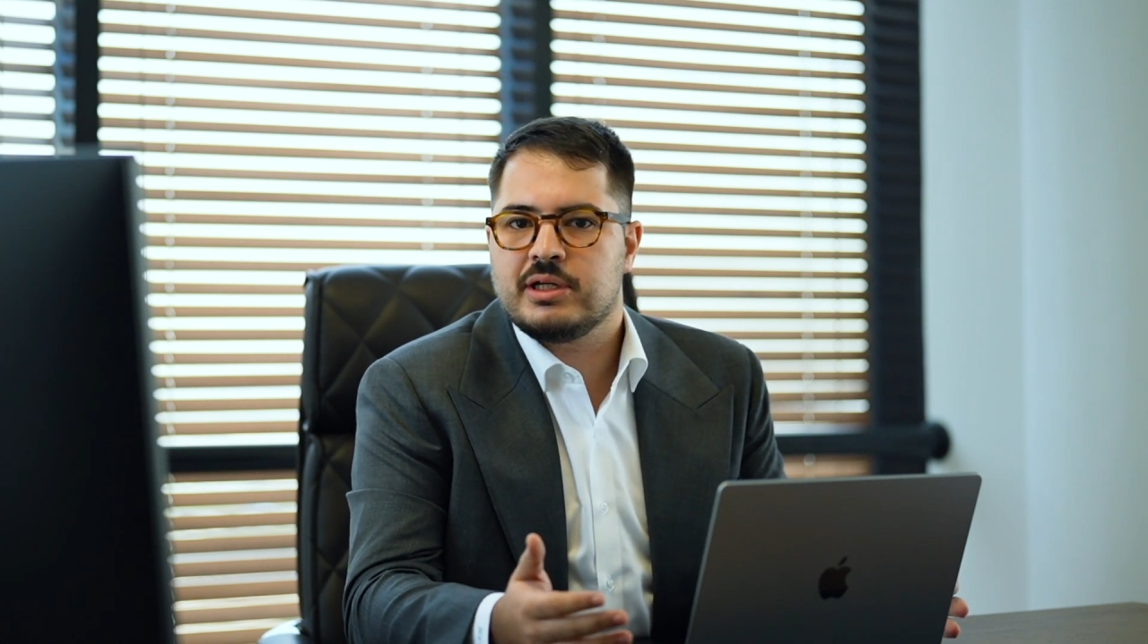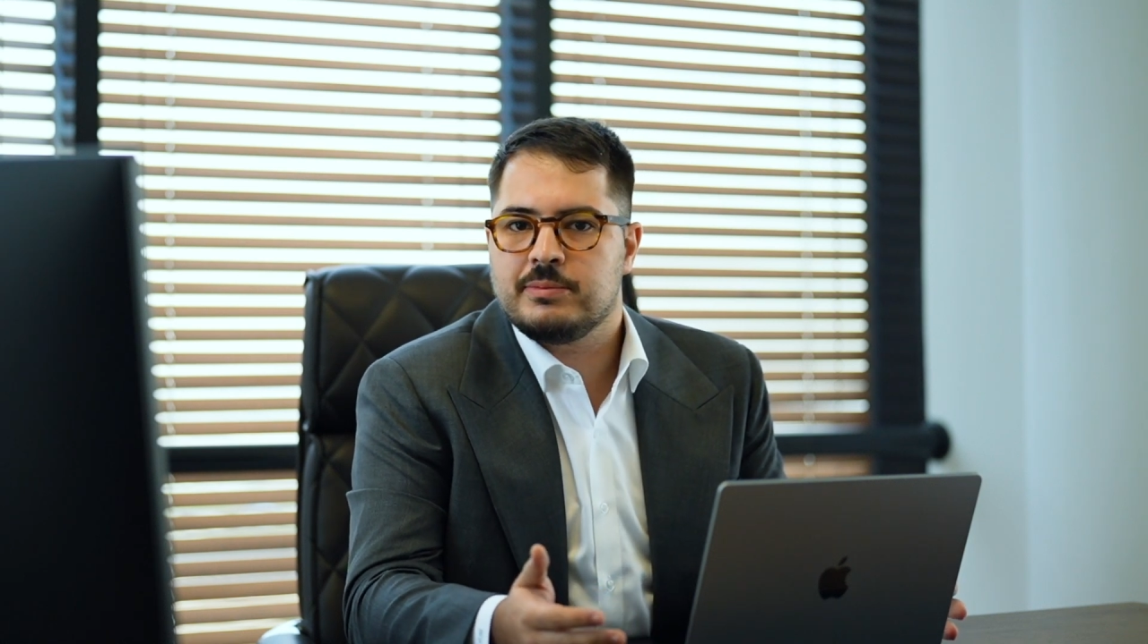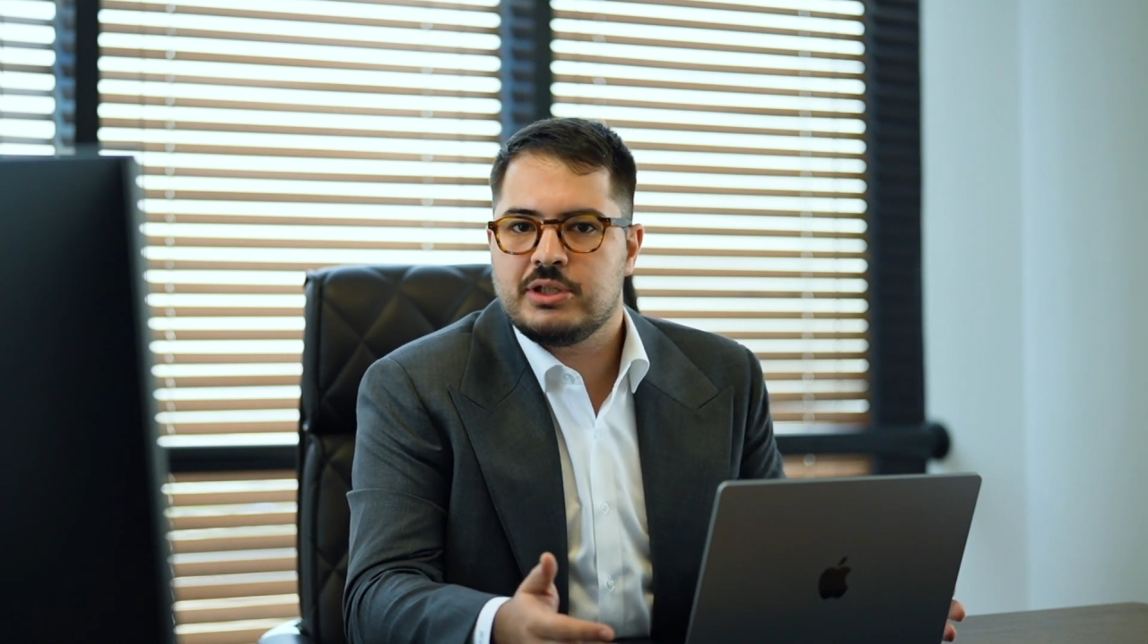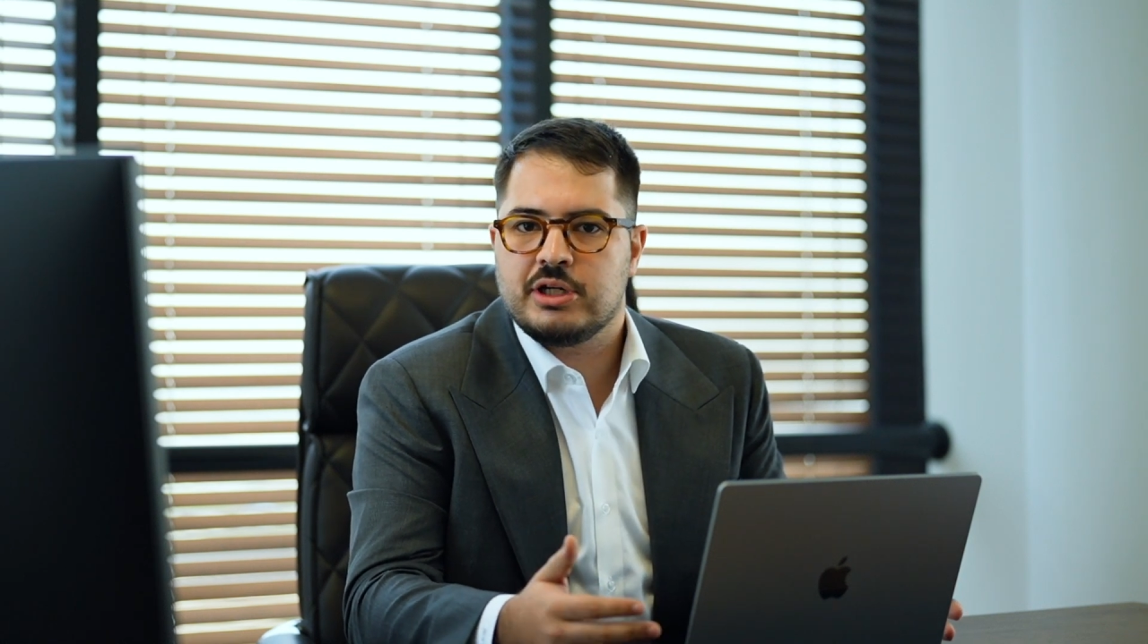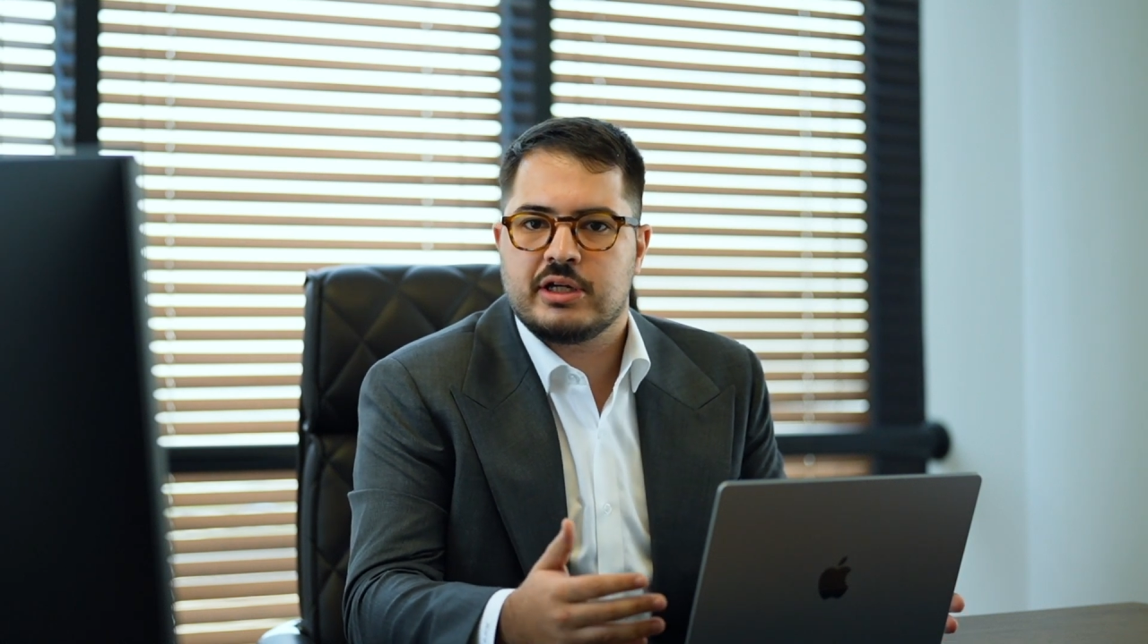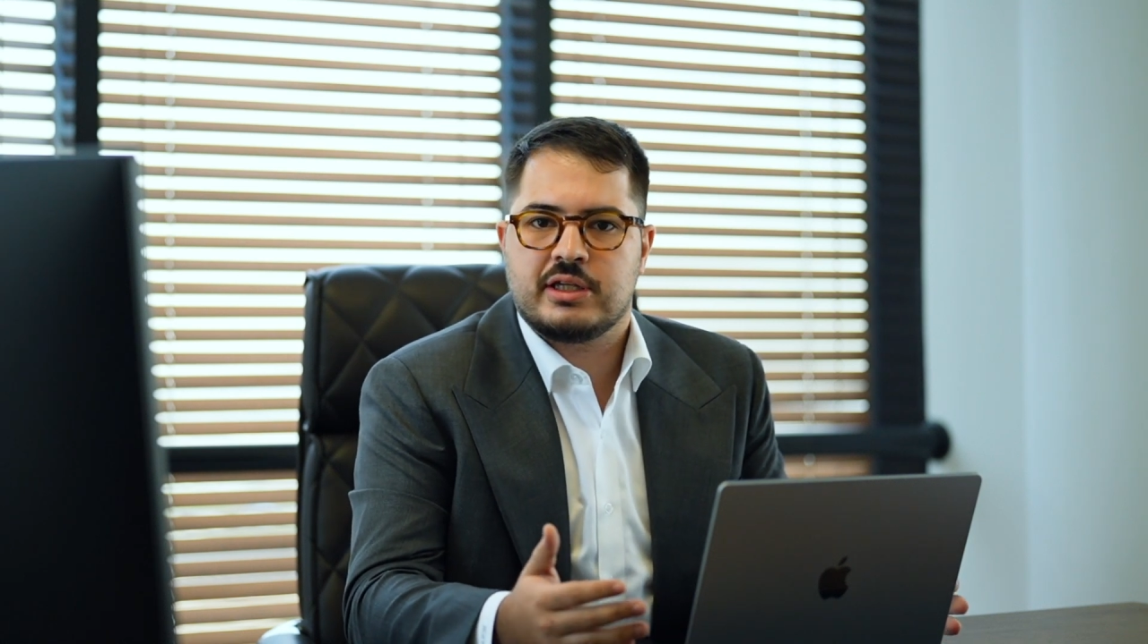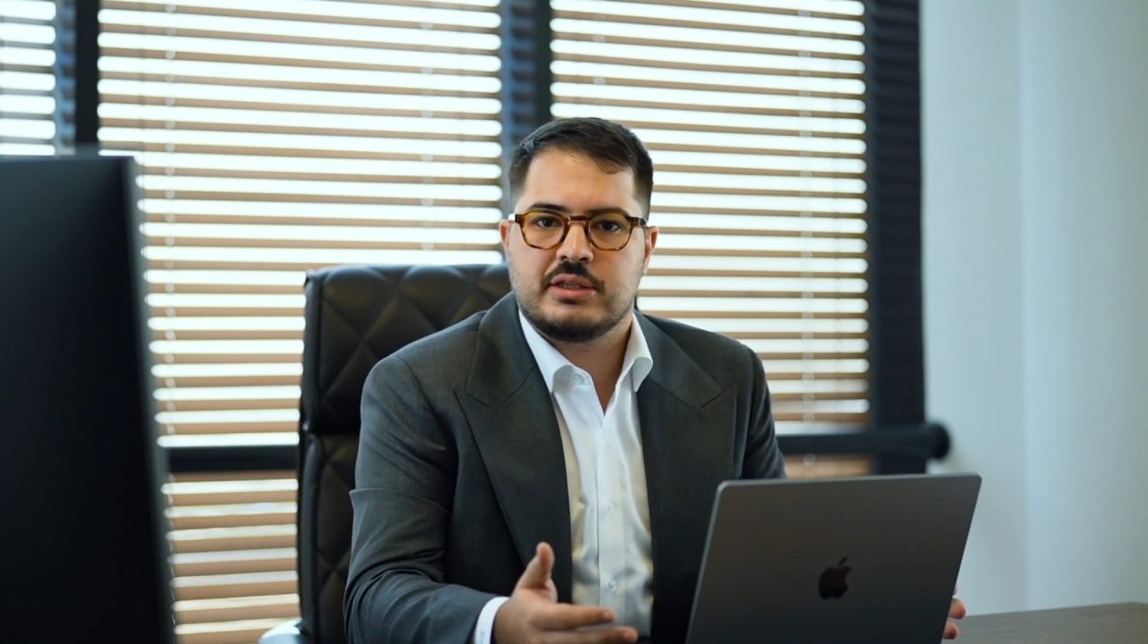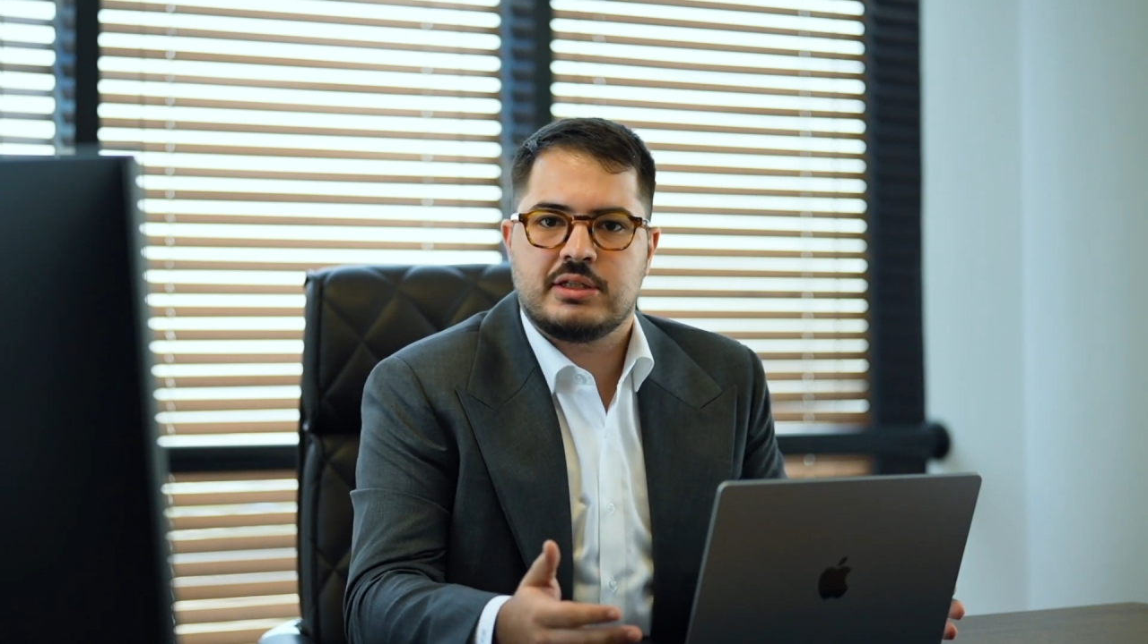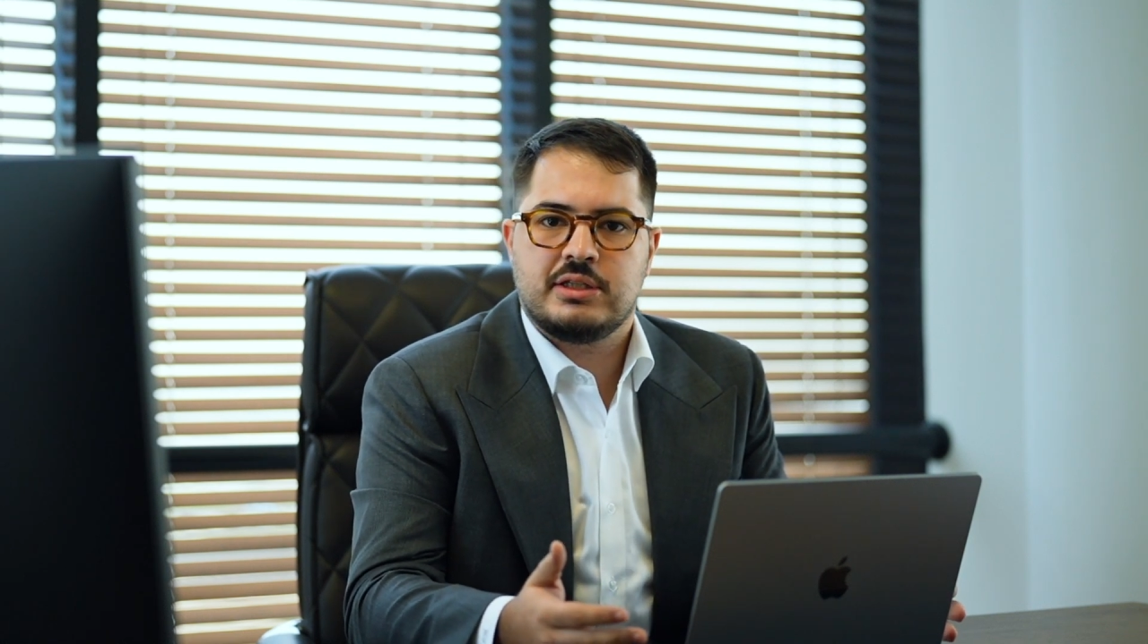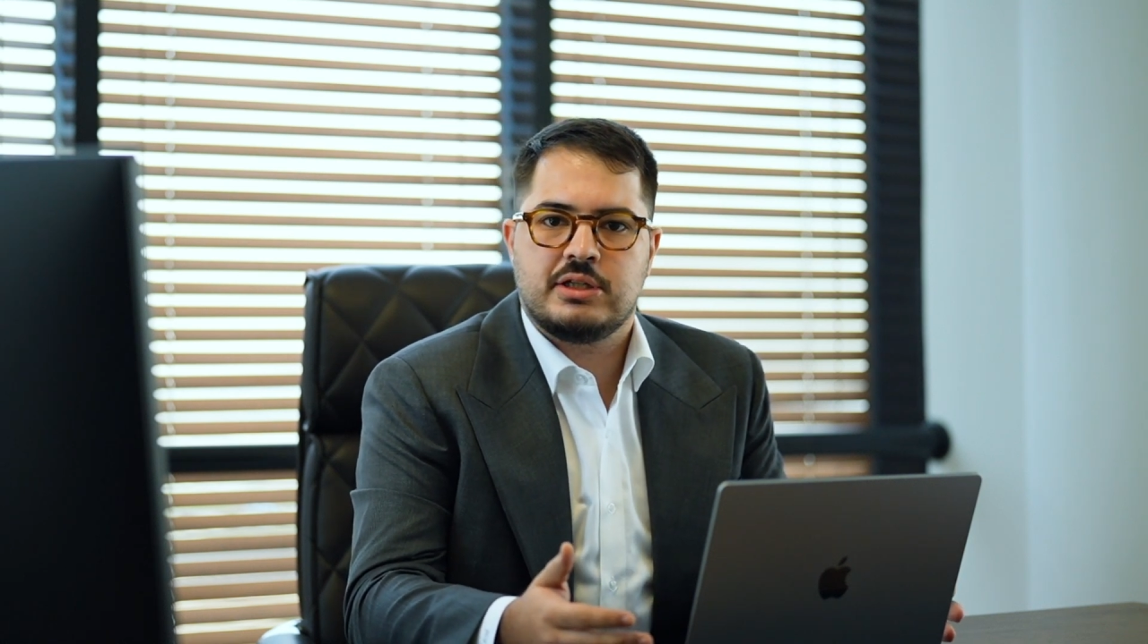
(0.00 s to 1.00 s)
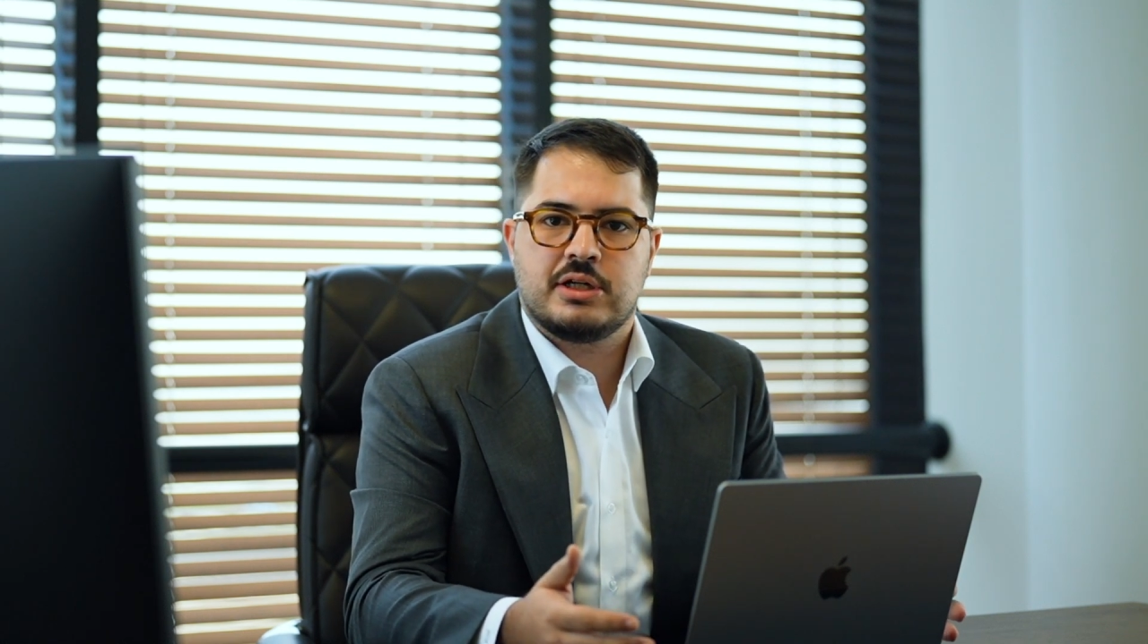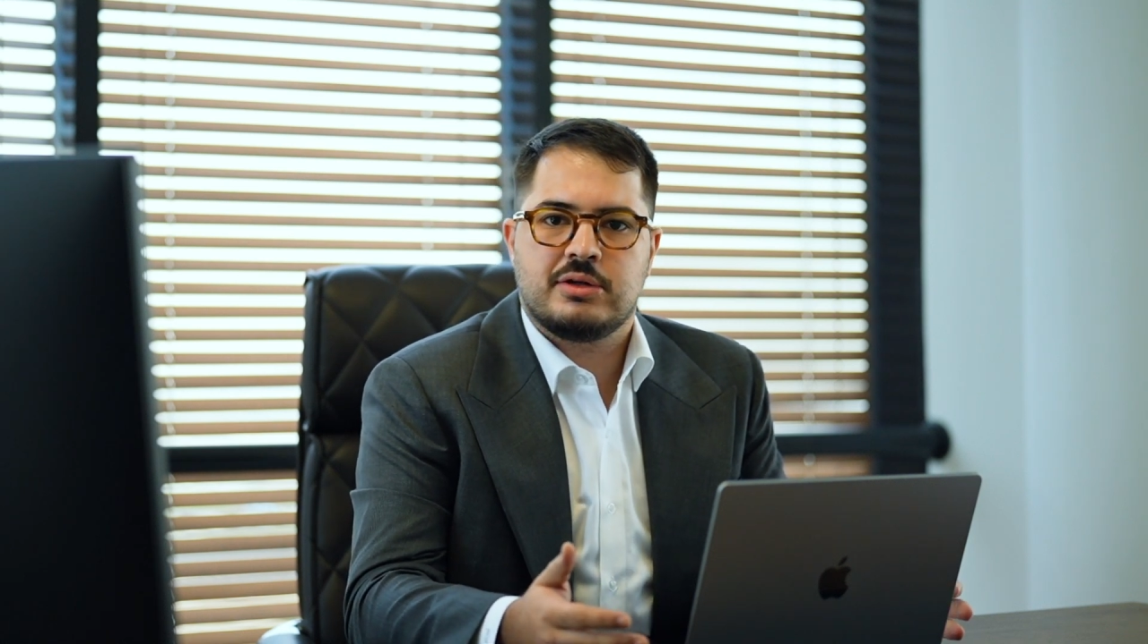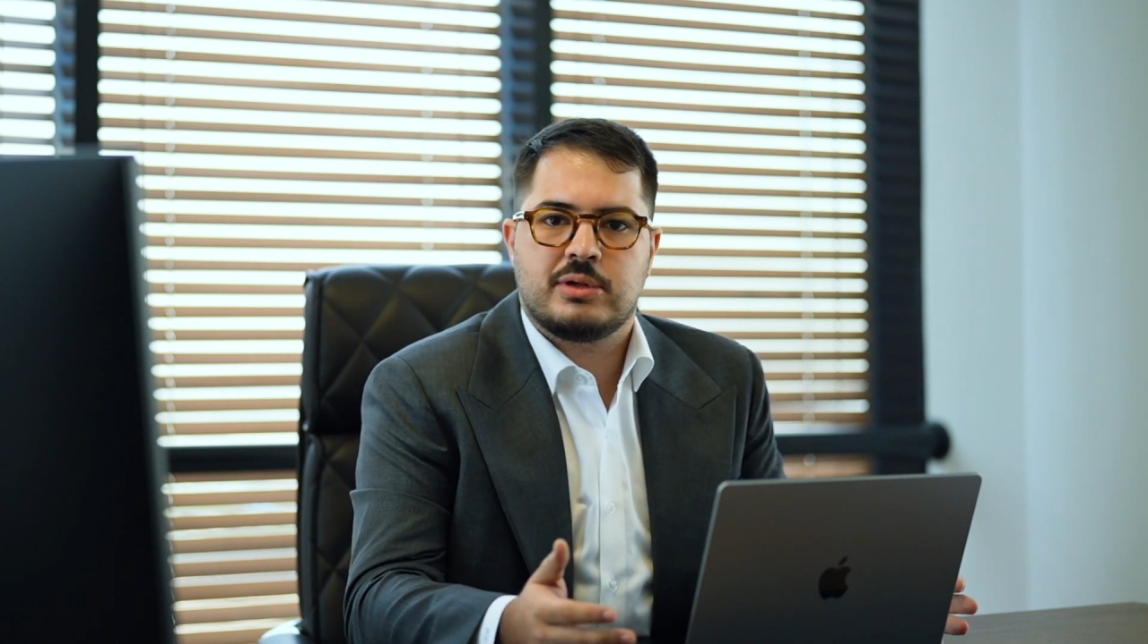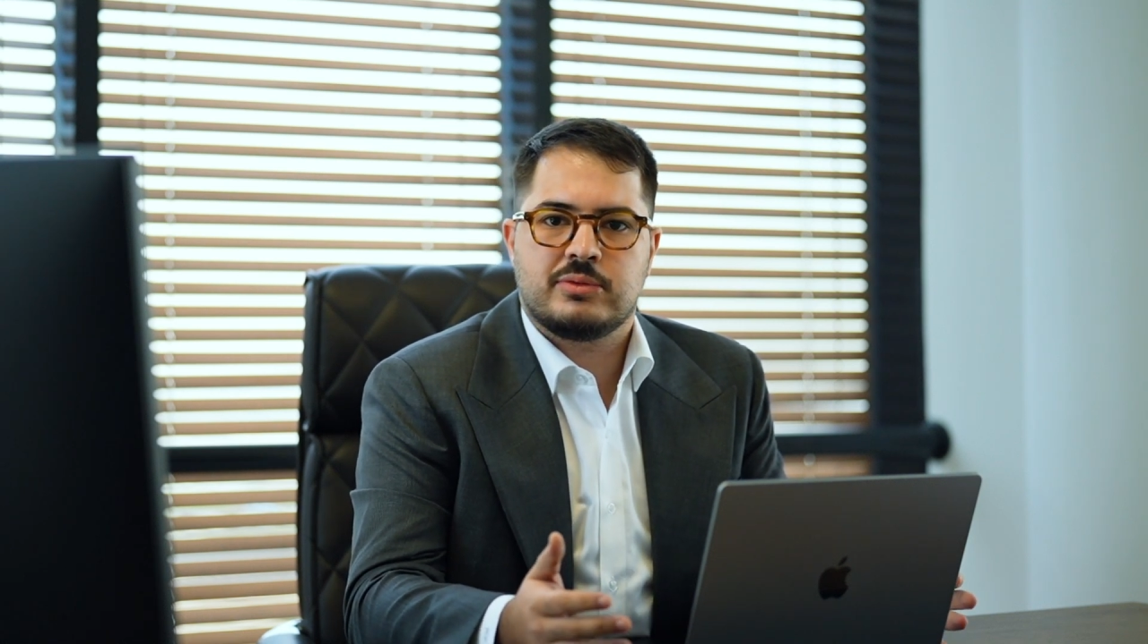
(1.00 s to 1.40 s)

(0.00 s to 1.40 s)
MDI and TDI.